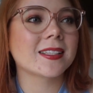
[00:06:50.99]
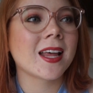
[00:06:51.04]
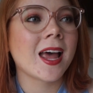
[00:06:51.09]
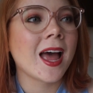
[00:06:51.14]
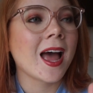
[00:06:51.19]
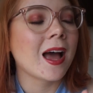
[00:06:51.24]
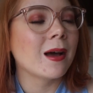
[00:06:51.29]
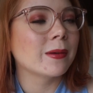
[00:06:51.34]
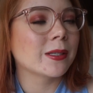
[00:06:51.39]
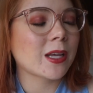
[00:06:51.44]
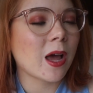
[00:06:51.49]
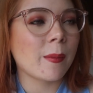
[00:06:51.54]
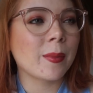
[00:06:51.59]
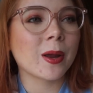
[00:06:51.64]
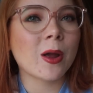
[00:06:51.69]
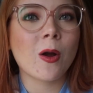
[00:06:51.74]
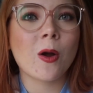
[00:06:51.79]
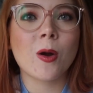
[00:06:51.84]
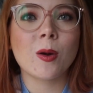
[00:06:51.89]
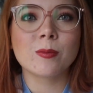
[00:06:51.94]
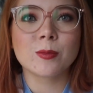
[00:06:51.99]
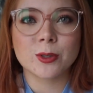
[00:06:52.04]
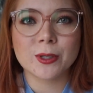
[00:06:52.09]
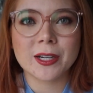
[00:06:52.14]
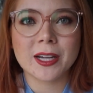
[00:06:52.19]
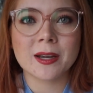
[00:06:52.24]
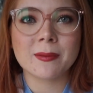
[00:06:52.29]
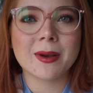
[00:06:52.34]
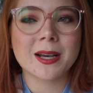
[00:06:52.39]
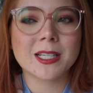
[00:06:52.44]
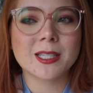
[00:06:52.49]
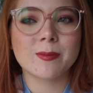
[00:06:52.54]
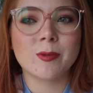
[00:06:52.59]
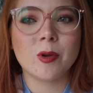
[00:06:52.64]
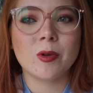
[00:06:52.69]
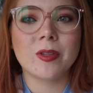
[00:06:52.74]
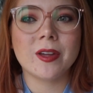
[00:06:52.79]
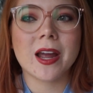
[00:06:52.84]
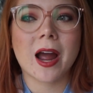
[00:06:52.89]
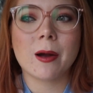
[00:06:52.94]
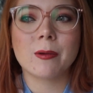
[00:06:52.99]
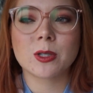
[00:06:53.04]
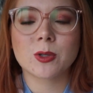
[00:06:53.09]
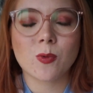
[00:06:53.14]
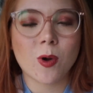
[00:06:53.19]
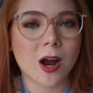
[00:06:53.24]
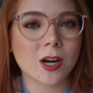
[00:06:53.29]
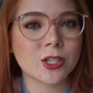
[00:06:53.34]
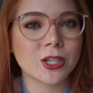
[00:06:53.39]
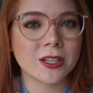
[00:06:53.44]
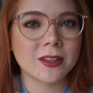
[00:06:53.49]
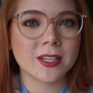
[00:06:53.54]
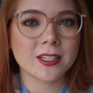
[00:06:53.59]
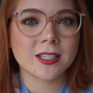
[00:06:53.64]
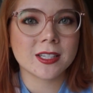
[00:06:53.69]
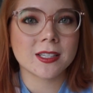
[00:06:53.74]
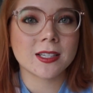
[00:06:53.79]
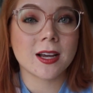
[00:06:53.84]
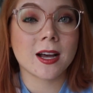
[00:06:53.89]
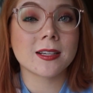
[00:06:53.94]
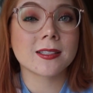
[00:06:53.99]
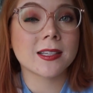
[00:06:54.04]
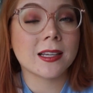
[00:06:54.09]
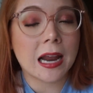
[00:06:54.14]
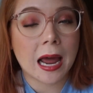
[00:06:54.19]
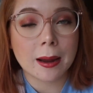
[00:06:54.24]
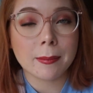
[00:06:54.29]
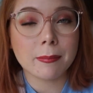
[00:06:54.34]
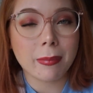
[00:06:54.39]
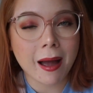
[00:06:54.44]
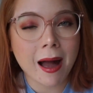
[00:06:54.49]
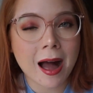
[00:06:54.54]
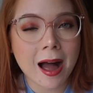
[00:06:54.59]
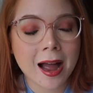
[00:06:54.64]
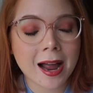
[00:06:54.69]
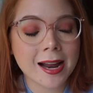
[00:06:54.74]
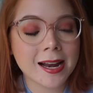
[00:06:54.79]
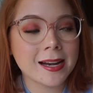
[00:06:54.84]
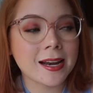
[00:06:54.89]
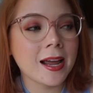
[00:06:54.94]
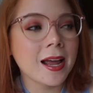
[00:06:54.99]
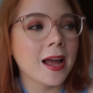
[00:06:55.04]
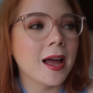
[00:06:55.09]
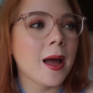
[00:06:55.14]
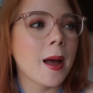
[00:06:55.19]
I was coming home, drinking my smoothie, I was watching This Is Us and I'm behind,